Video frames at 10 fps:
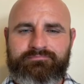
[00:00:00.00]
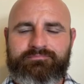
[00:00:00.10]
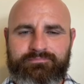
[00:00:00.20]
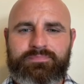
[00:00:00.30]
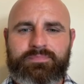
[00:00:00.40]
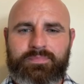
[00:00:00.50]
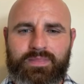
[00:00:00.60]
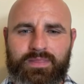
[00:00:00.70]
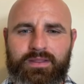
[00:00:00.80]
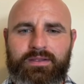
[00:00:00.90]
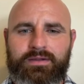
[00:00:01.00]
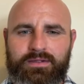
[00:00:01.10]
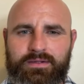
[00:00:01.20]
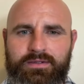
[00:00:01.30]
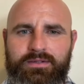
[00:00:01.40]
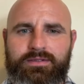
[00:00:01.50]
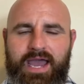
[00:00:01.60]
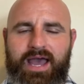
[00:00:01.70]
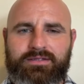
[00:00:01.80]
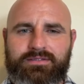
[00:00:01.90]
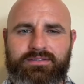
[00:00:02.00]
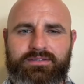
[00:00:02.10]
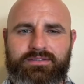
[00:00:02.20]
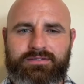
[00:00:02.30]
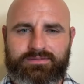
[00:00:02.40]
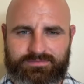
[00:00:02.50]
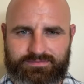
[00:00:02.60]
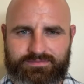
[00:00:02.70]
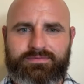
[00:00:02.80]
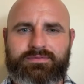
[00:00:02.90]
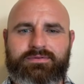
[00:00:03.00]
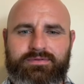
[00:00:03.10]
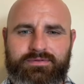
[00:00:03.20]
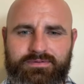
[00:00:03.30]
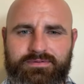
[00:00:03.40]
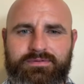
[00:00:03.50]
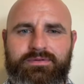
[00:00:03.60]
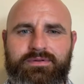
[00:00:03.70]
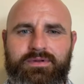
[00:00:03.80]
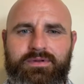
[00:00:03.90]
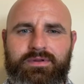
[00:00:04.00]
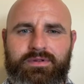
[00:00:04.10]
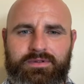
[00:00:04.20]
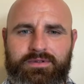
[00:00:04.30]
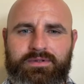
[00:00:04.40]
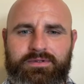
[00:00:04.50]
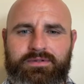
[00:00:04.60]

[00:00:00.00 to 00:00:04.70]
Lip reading: (not speaking)